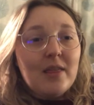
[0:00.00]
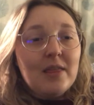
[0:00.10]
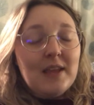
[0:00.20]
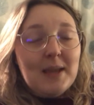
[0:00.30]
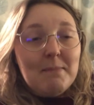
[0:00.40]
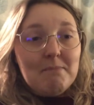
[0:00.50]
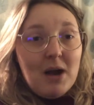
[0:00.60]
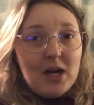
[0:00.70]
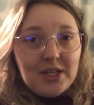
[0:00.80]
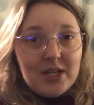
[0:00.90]
the
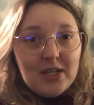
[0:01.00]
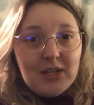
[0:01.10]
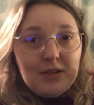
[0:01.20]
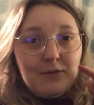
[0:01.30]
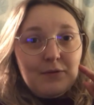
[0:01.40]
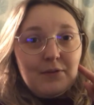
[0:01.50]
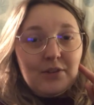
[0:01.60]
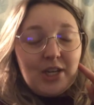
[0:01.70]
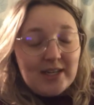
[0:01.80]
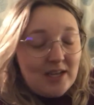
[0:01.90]
murder of
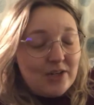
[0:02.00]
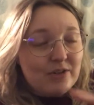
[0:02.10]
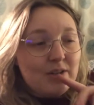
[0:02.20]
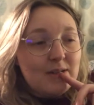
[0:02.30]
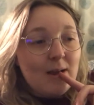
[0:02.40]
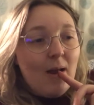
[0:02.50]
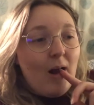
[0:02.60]
Chase Andrews.